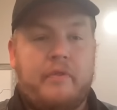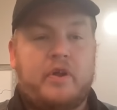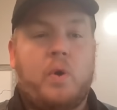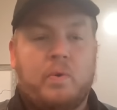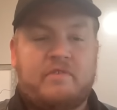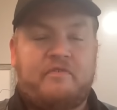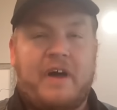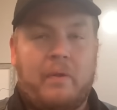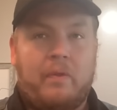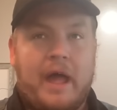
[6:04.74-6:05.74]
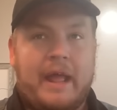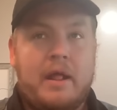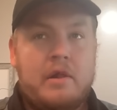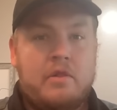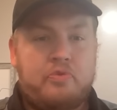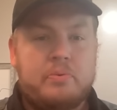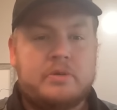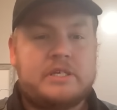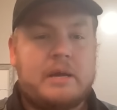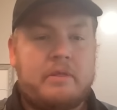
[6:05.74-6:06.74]
Well, the Colts felt like through
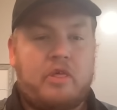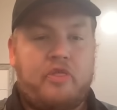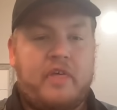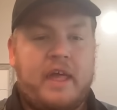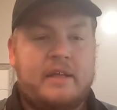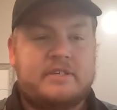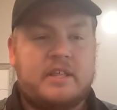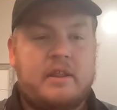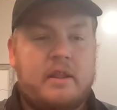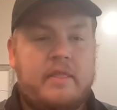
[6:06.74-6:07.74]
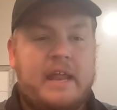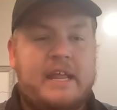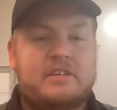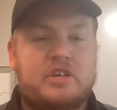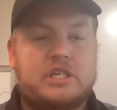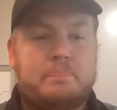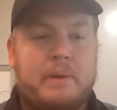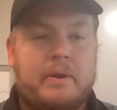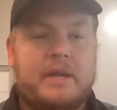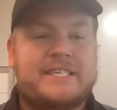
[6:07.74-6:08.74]
some of the things that he's
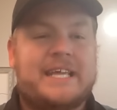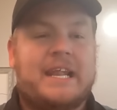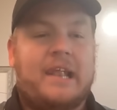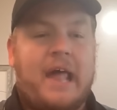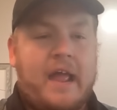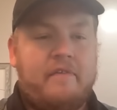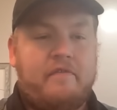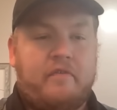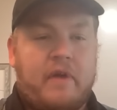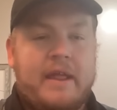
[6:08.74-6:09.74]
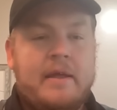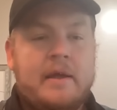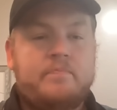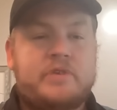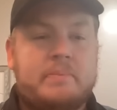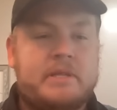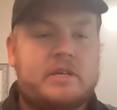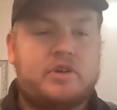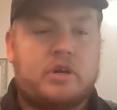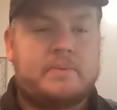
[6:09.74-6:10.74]
experienced in life, right? Some of the
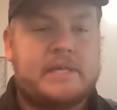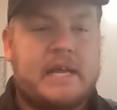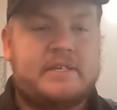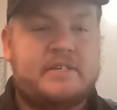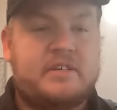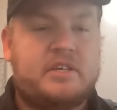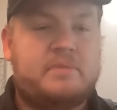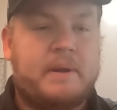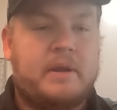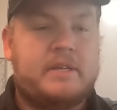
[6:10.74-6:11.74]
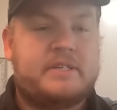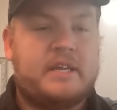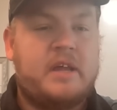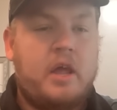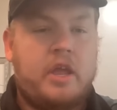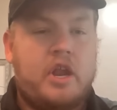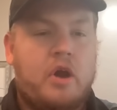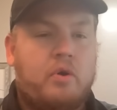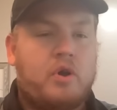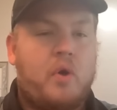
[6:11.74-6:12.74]
circumstances he's experienced, you
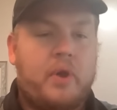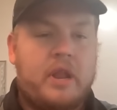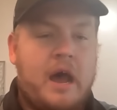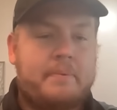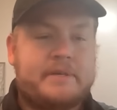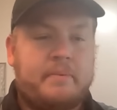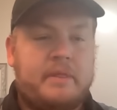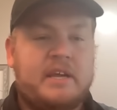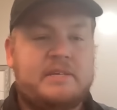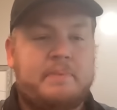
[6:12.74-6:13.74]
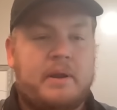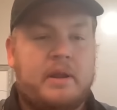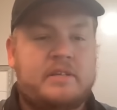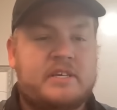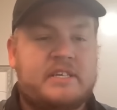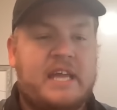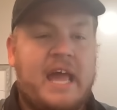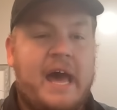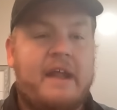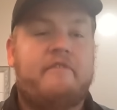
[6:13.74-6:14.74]
know, growing up, some of the experiences he
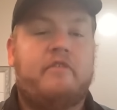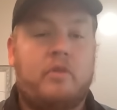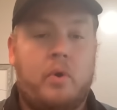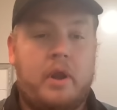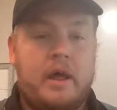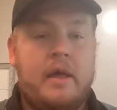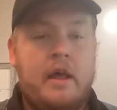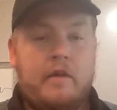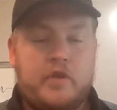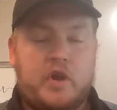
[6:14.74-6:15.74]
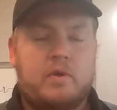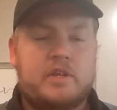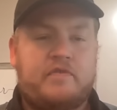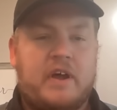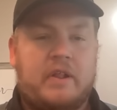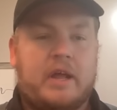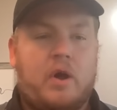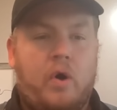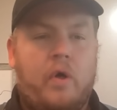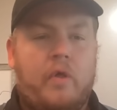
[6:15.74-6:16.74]
had at Florida, the Colts felt like
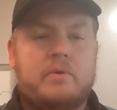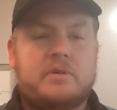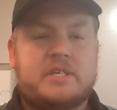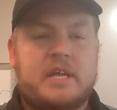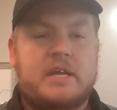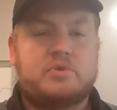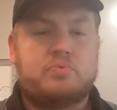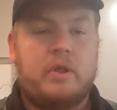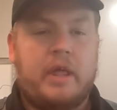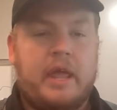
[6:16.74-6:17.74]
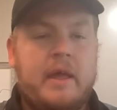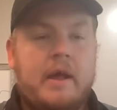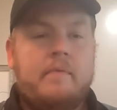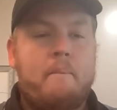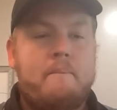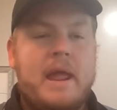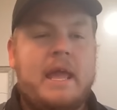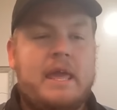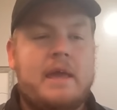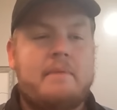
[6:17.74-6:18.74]
all those things really
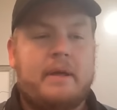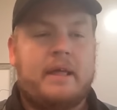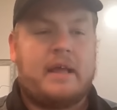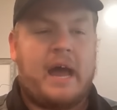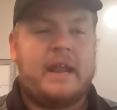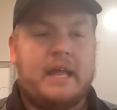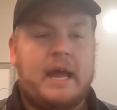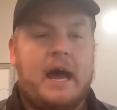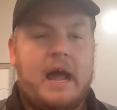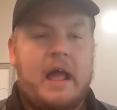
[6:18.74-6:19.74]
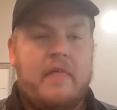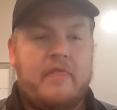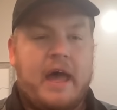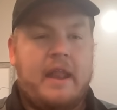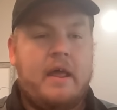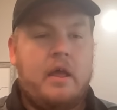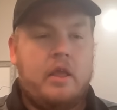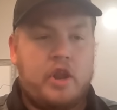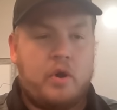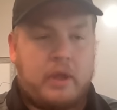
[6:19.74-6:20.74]
make him a kind of guy that,
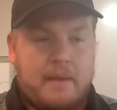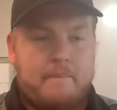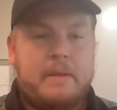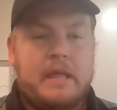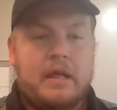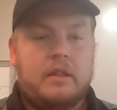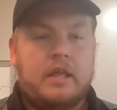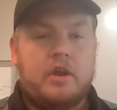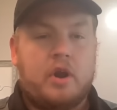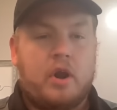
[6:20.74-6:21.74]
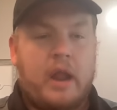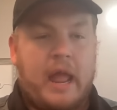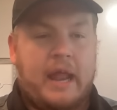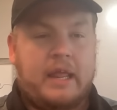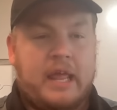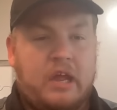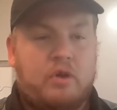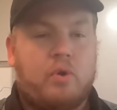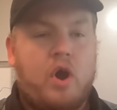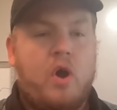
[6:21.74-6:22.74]
you know, can be a leader and can
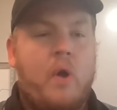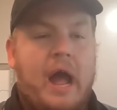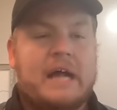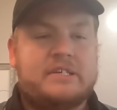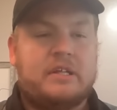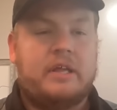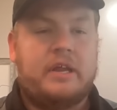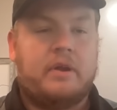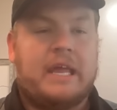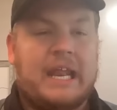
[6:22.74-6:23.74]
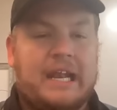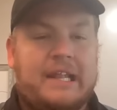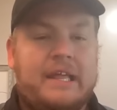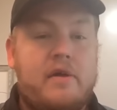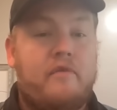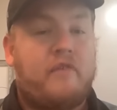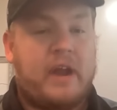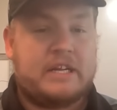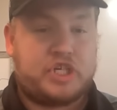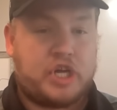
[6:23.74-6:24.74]
grow as a leader and can lead a
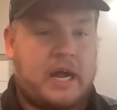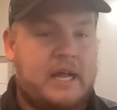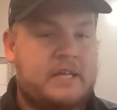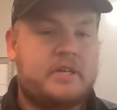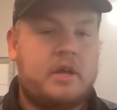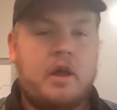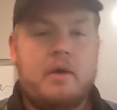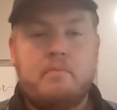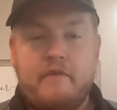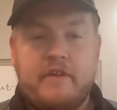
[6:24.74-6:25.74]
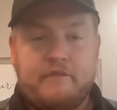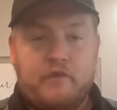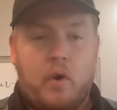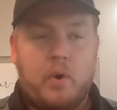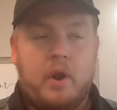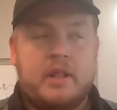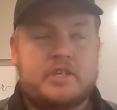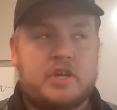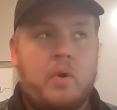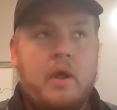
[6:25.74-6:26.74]
franchise moving forward. And
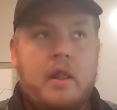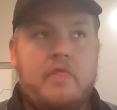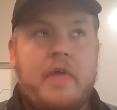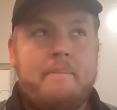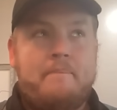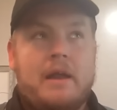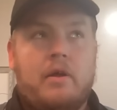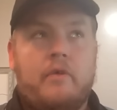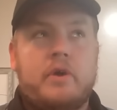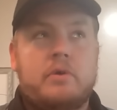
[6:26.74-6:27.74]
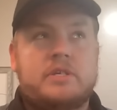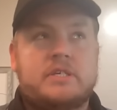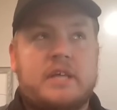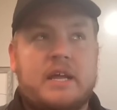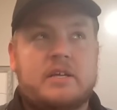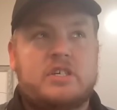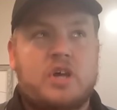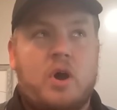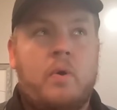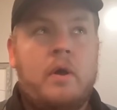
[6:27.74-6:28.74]
so they bet on those things.
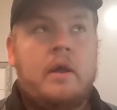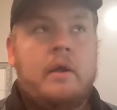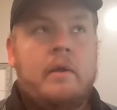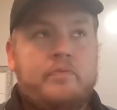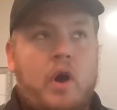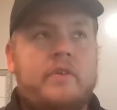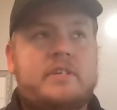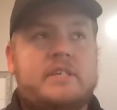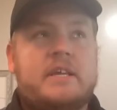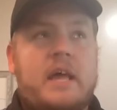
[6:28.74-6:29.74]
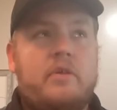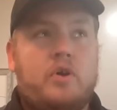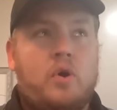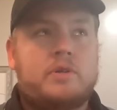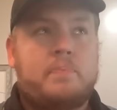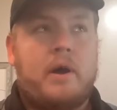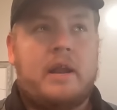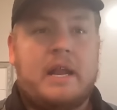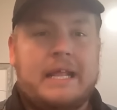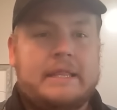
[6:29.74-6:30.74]
So all this to say, the Colts
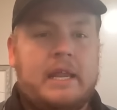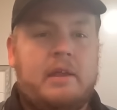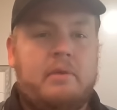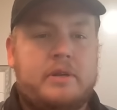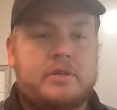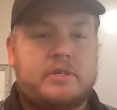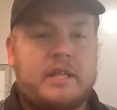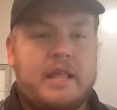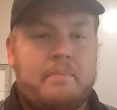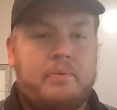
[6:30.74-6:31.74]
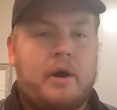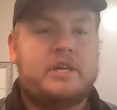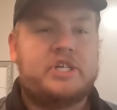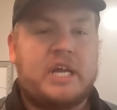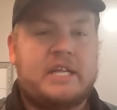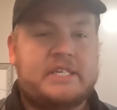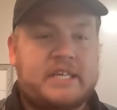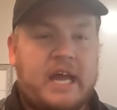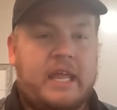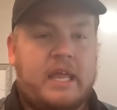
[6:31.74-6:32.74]
brought in Anthony Richardson. They brought in Shane
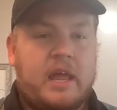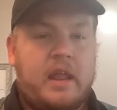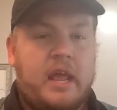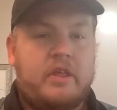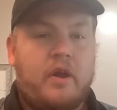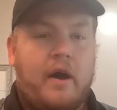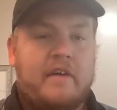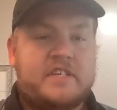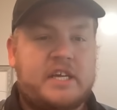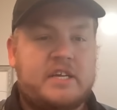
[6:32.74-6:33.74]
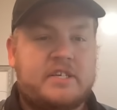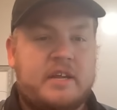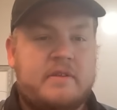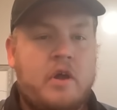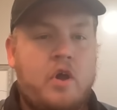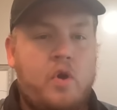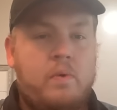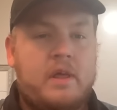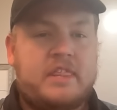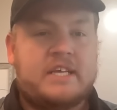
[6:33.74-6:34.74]
Steichen in the offseason
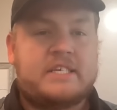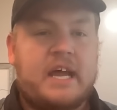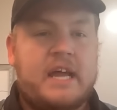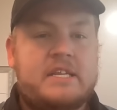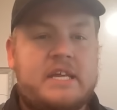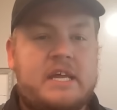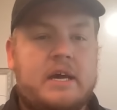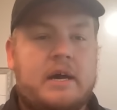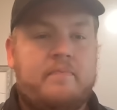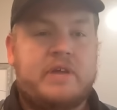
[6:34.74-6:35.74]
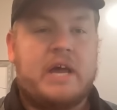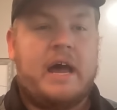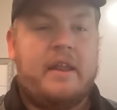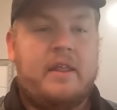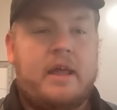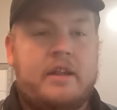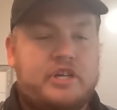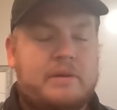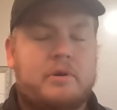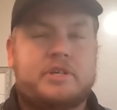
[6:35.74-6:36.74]
with this idea that, and
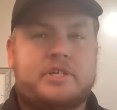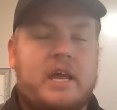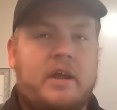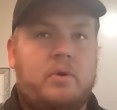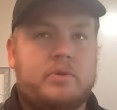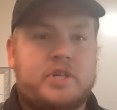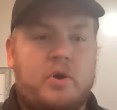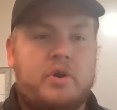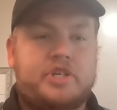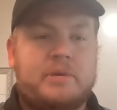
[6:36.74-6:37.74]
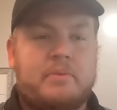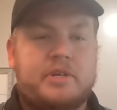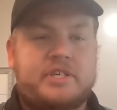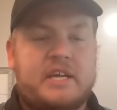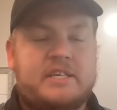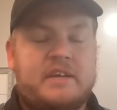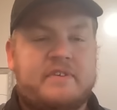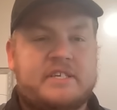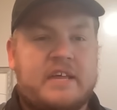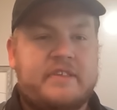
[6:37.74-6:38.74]
Jim Irsay, Colts owner Jim Irsay, has
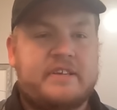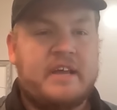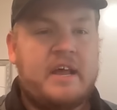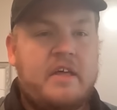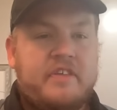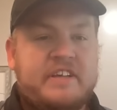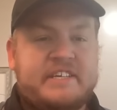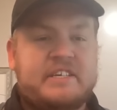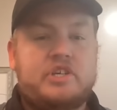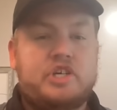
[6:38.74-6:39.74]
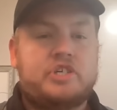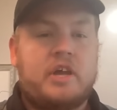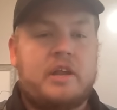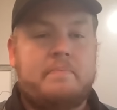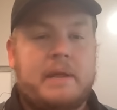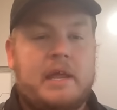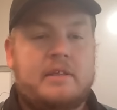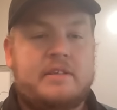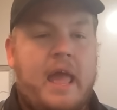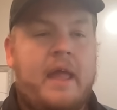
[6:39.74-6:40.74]
even said this, this isn't just going to
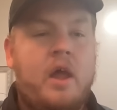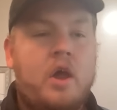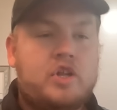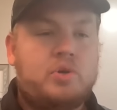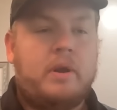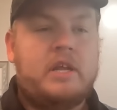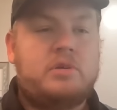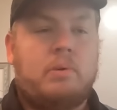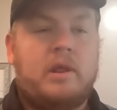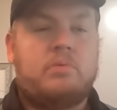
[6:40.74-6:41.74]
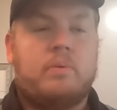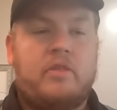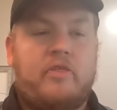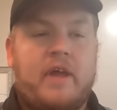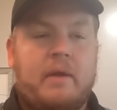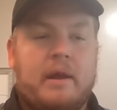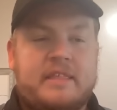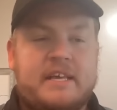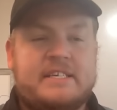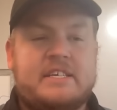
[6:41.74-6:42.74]
be a 2023 thing, right?
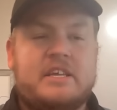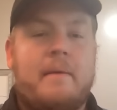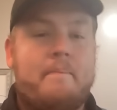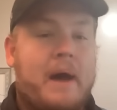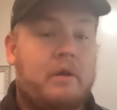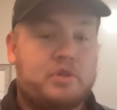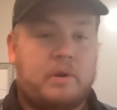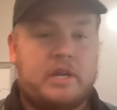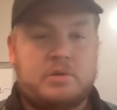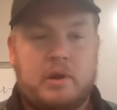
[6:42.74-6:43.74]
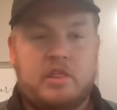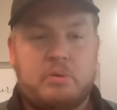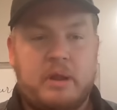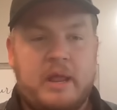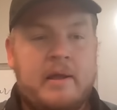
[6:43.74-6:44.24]
This isn't about 2023.